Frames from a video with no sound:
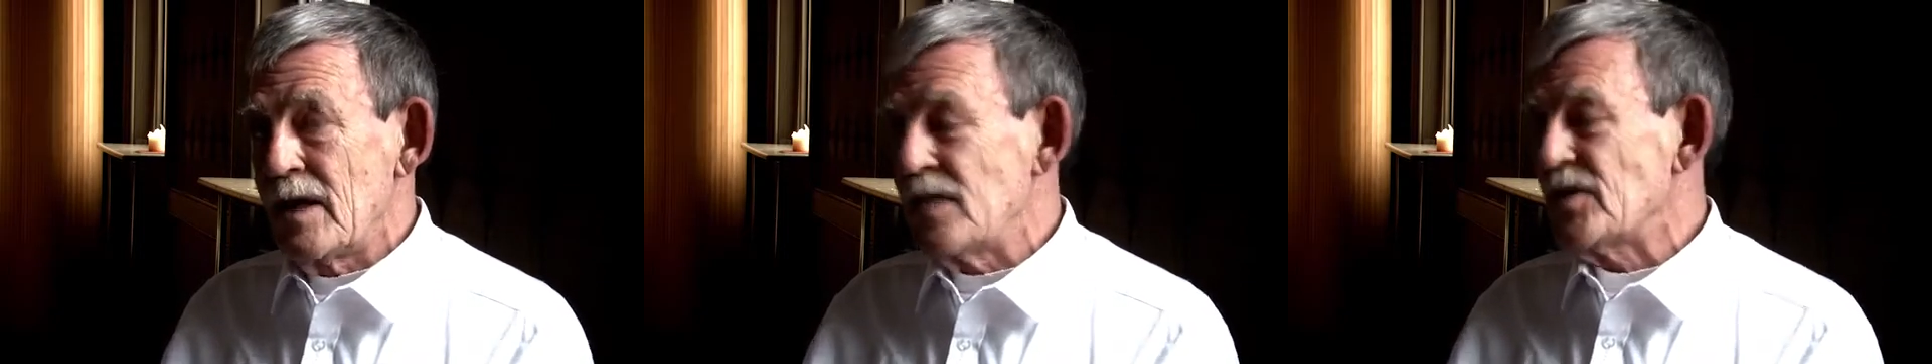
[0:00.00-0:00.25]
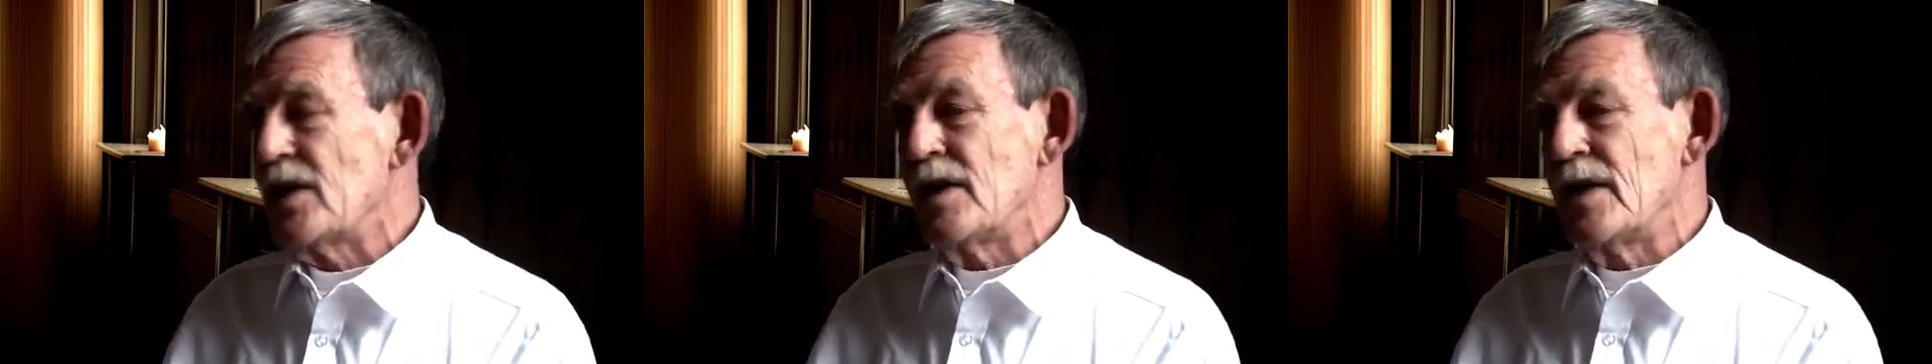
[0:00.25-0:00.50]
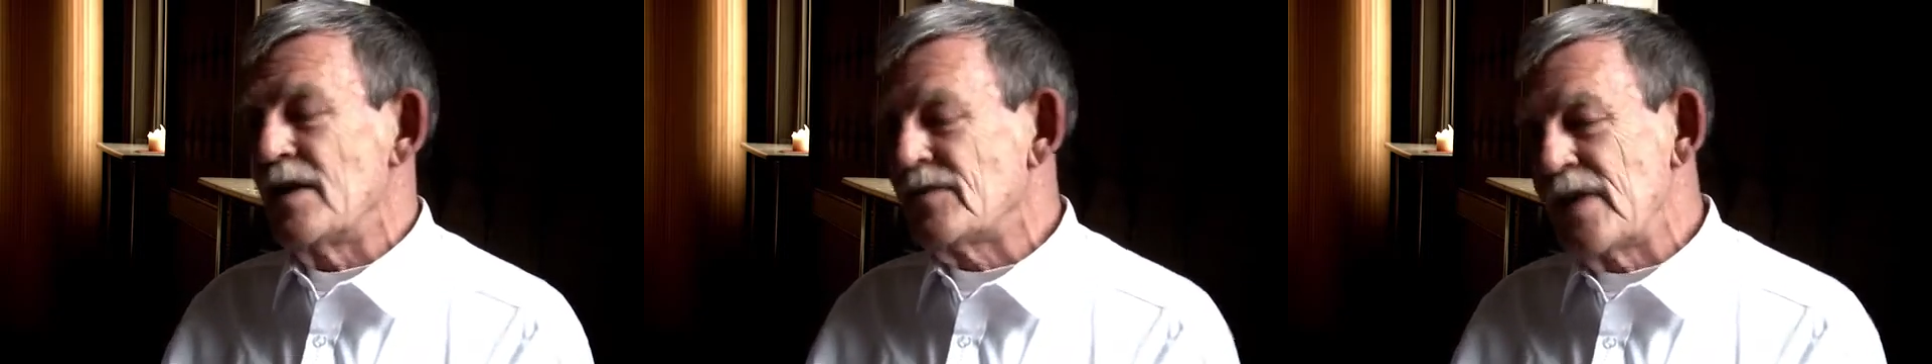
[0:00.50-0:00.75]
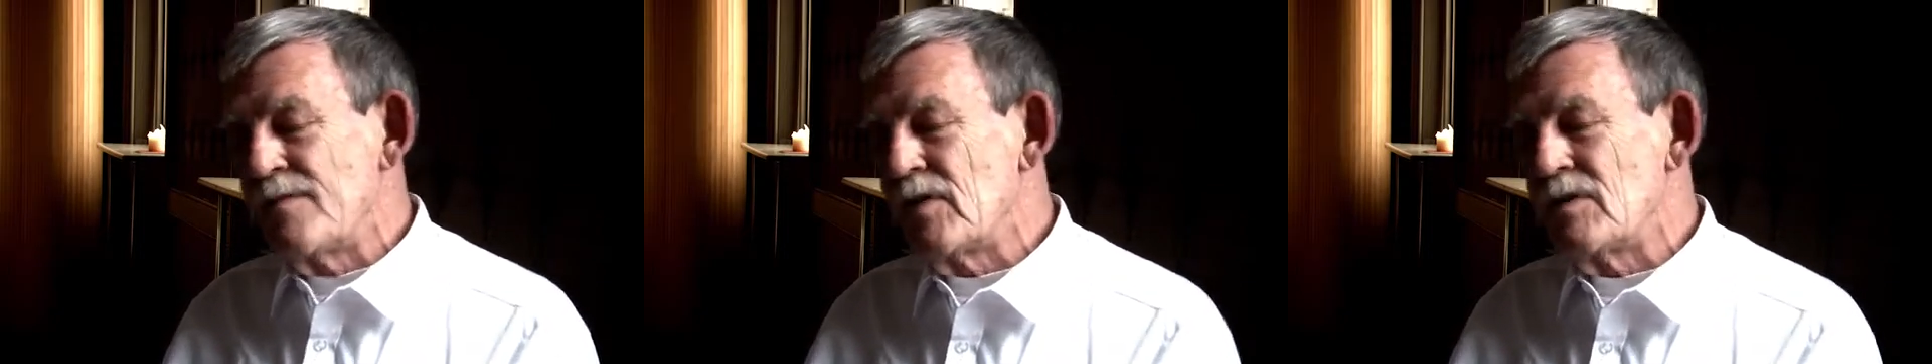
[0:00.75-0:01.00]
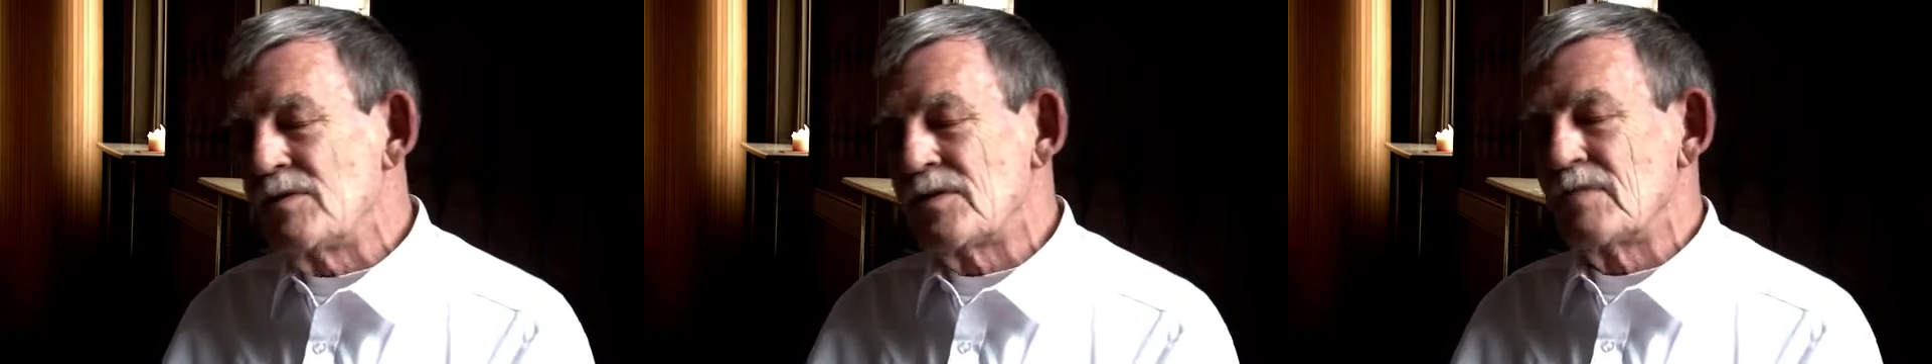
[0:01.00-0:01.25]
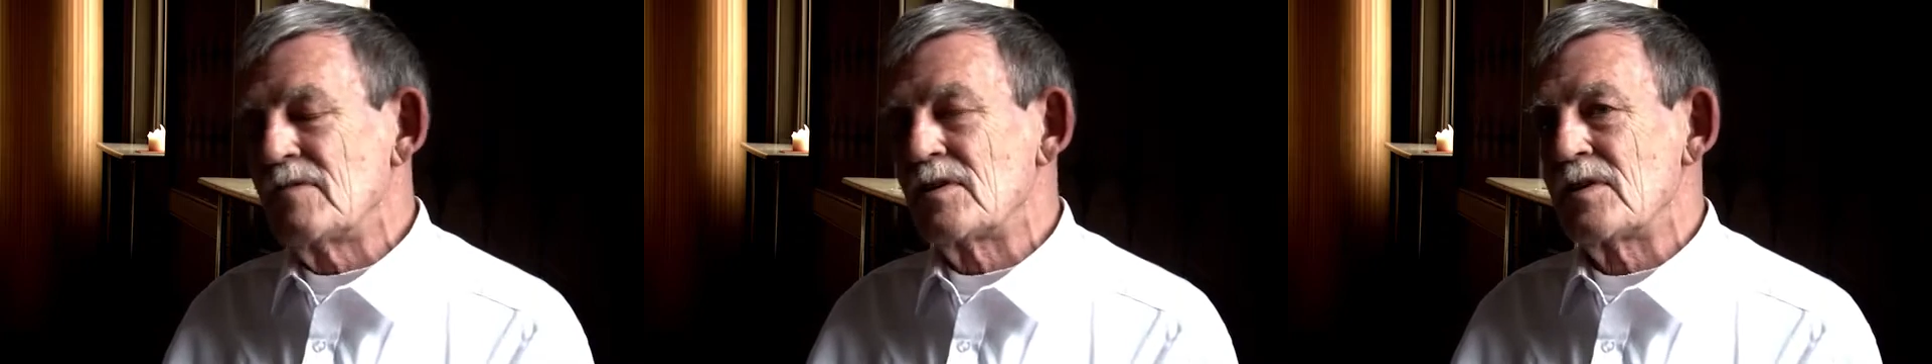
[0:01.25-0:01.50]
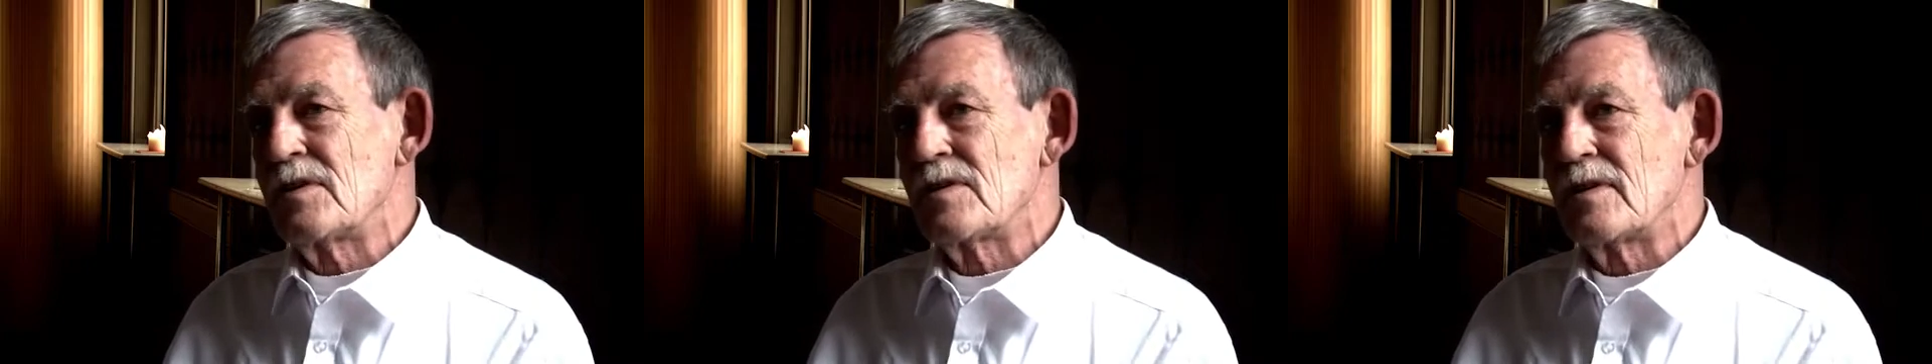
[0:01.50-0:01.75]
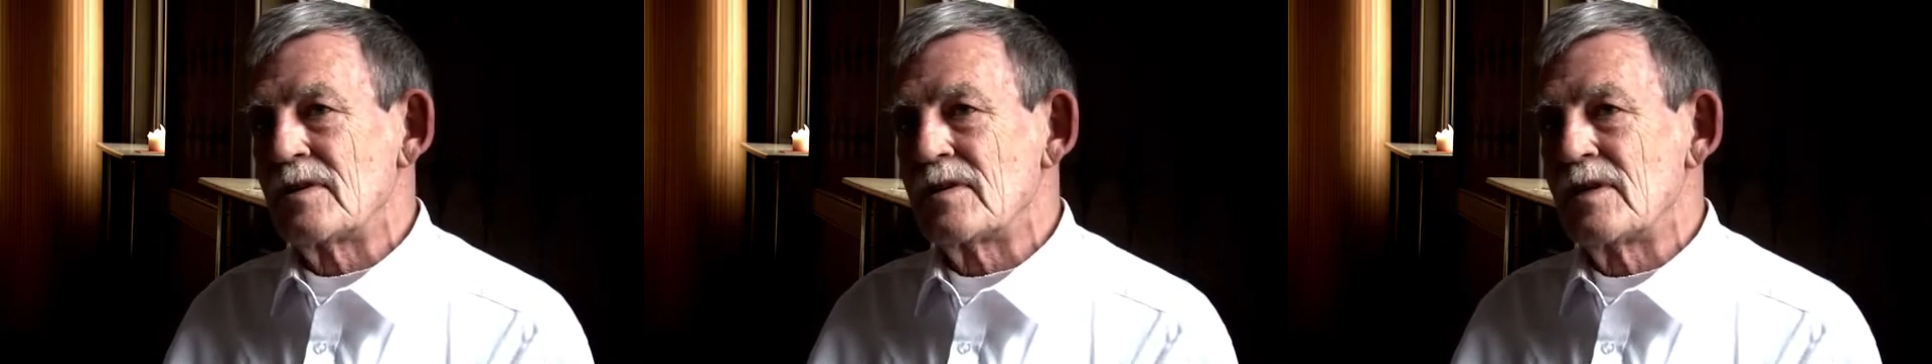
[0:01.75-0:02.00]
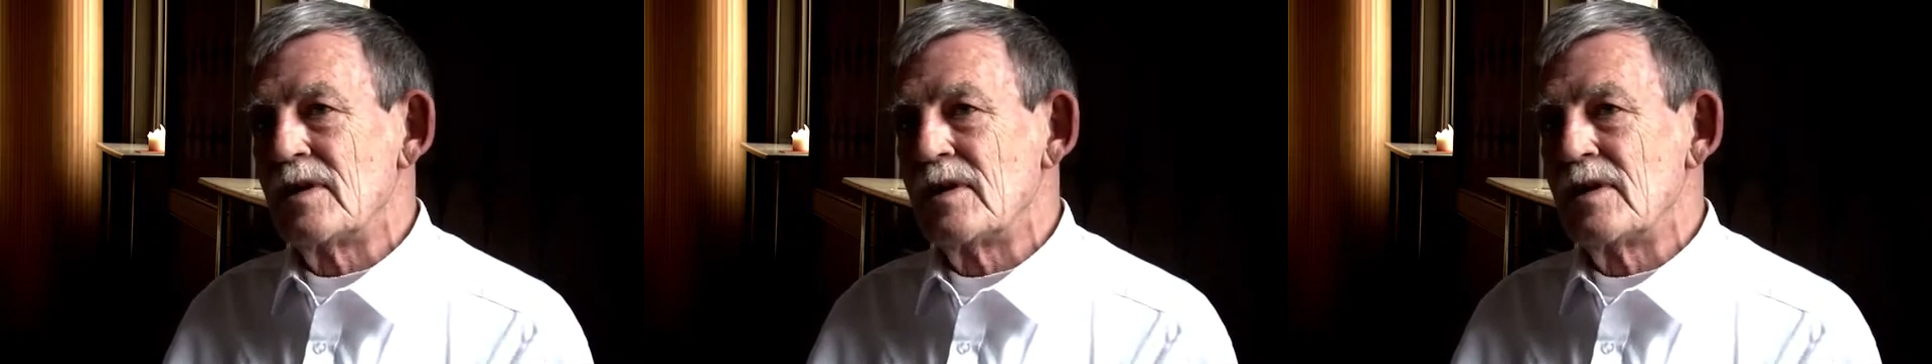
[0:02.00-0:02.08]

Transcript: It's evolution resistant.